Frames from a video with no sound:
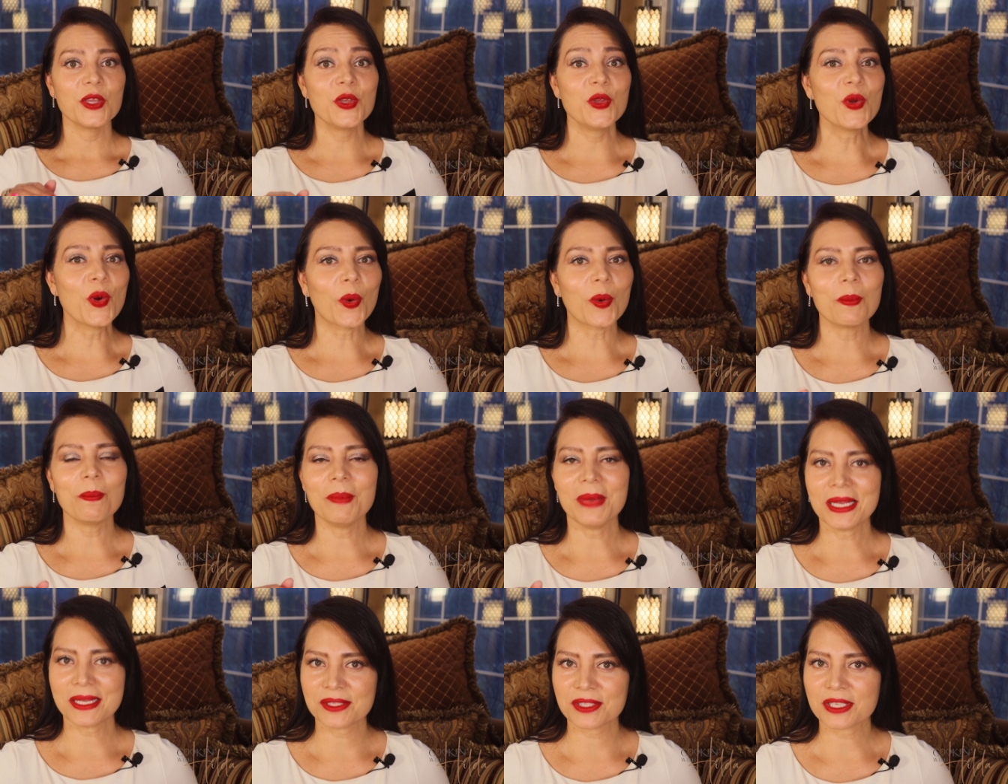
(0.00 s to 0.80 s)
Your
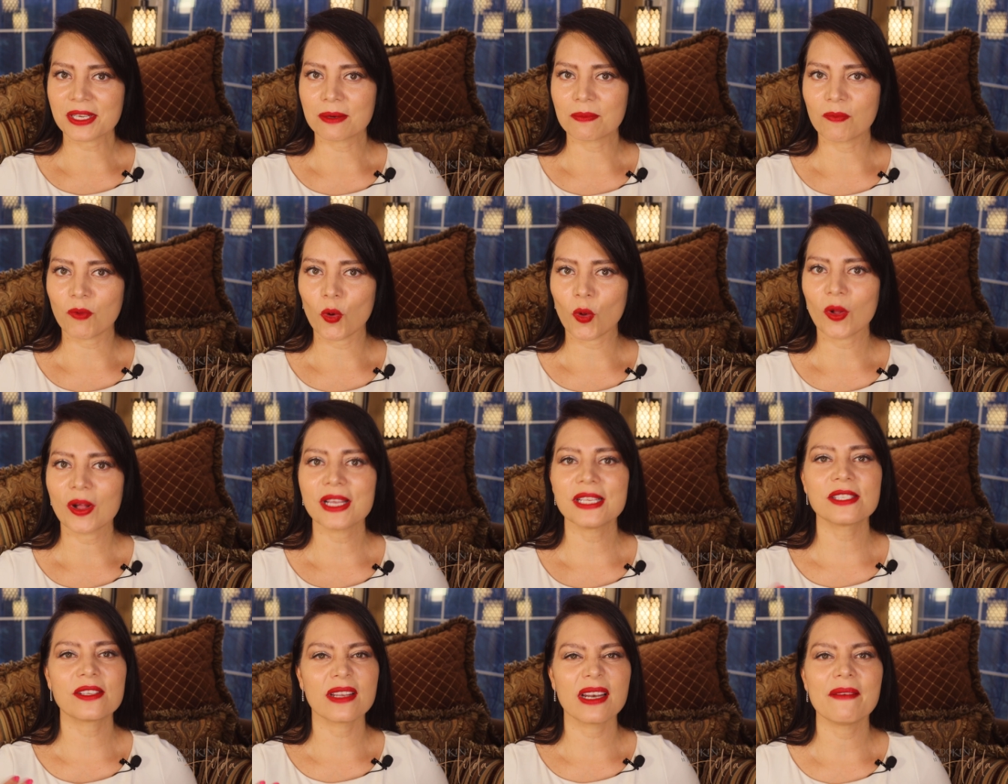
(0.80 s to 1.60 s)
mixer bowl
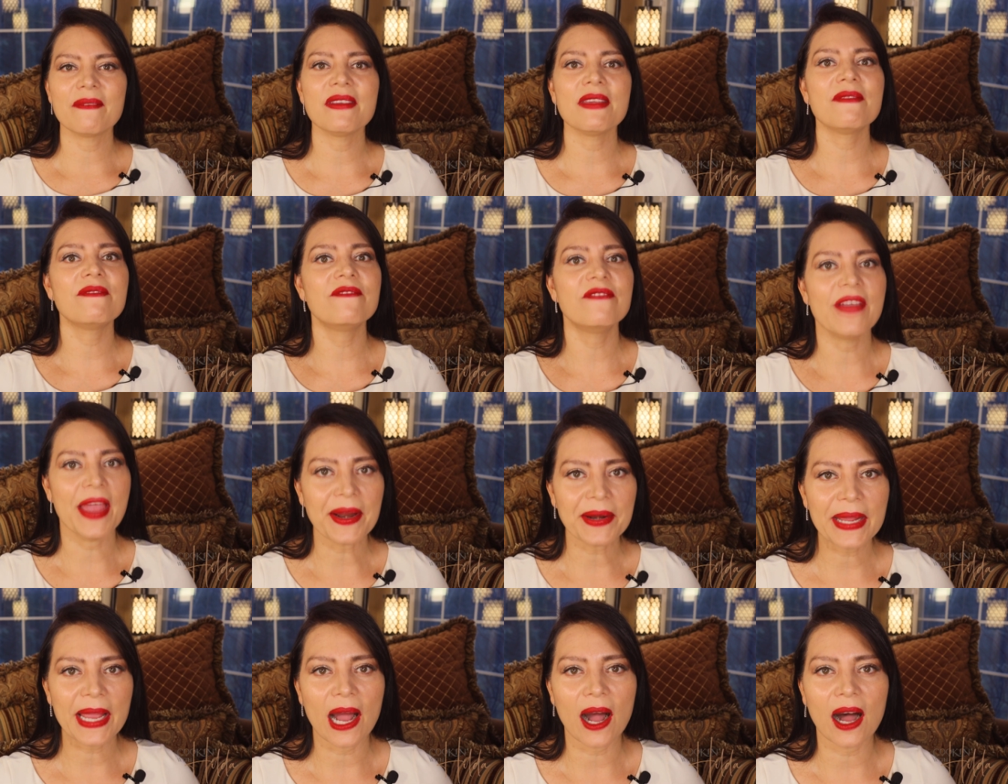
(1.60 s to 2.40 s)
is gonna be
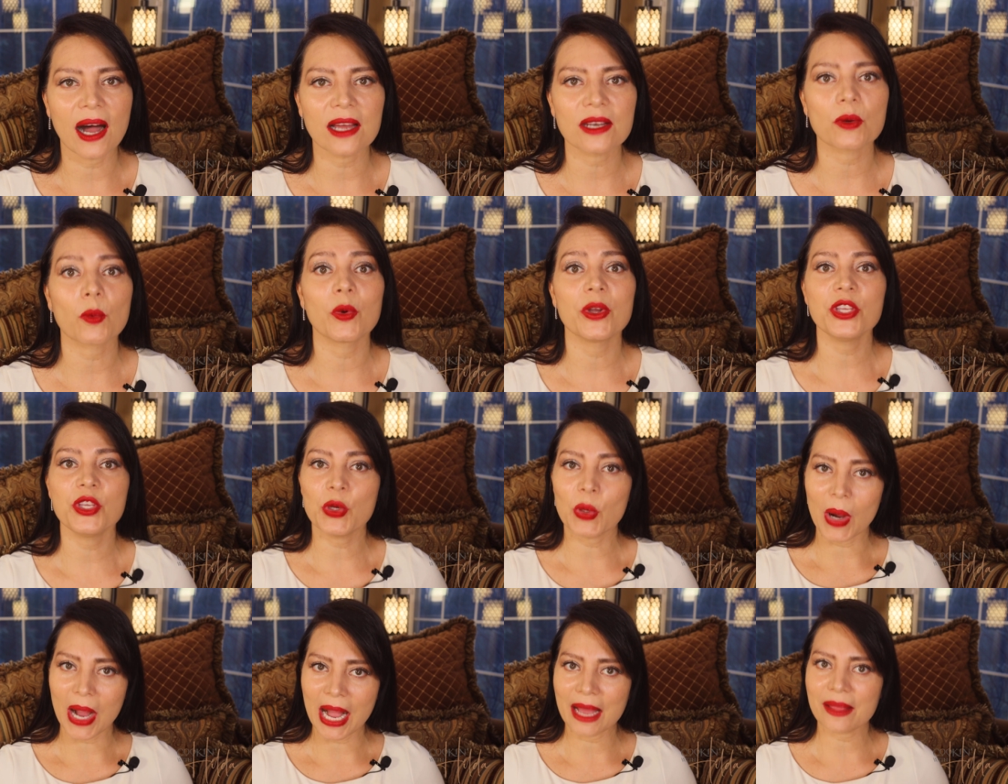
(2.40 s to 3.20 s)
very hot when
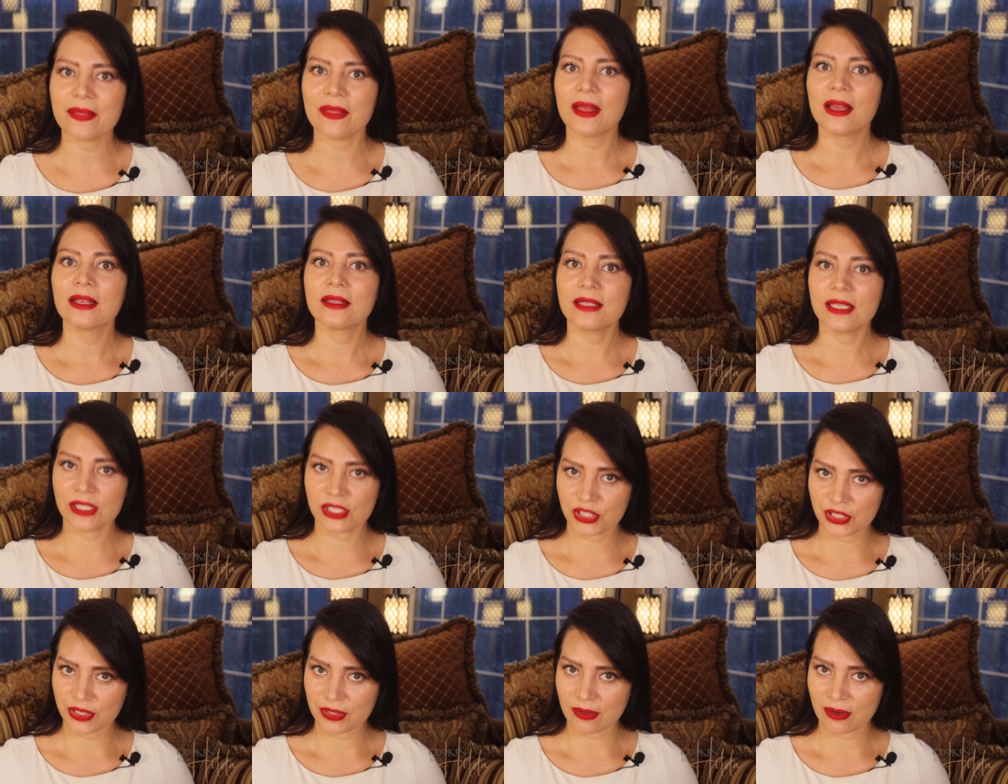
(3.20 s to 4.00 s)
you add the
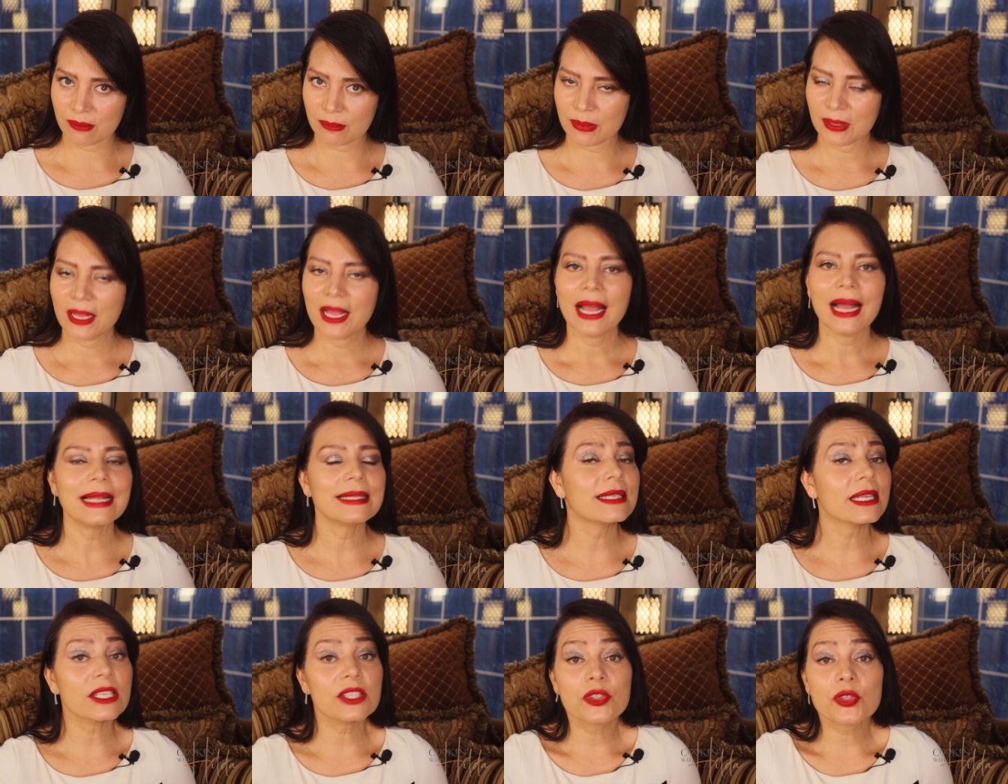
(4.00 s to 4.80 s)
syrup,
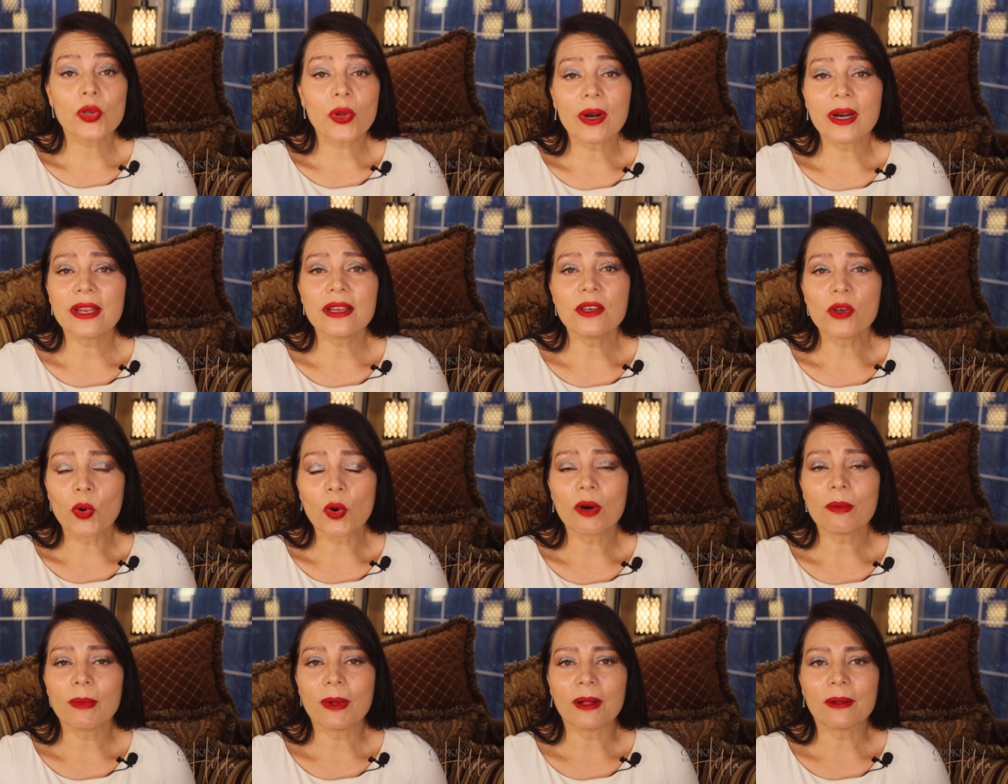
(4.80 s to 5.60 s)
and that's totally
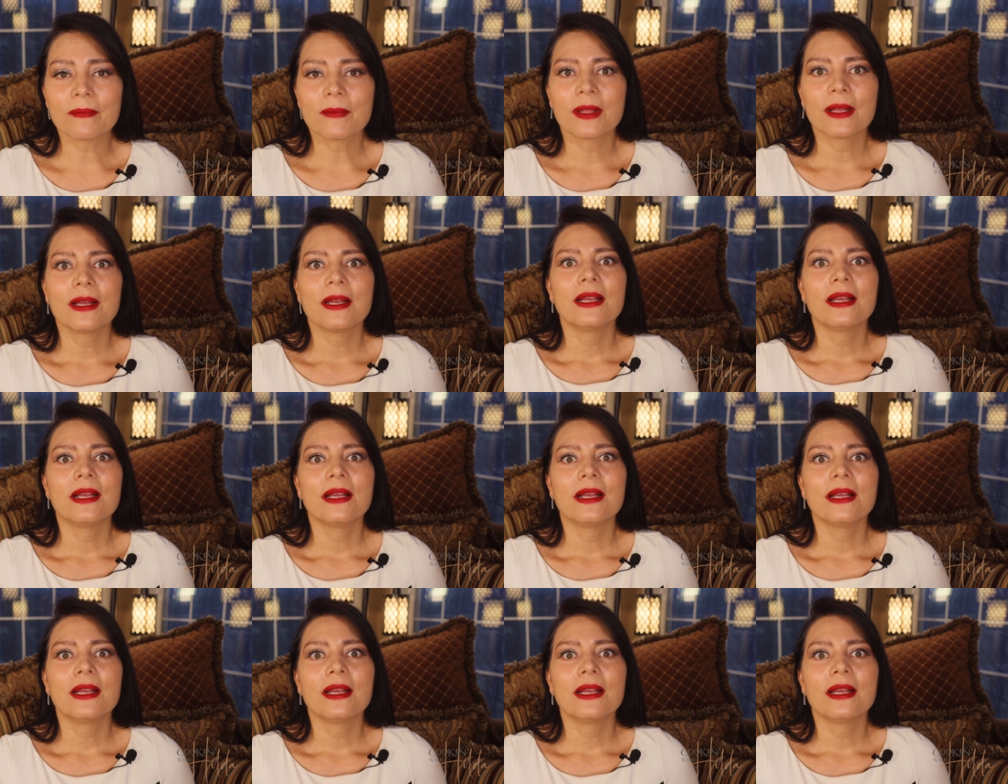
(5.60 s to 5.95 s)
normal.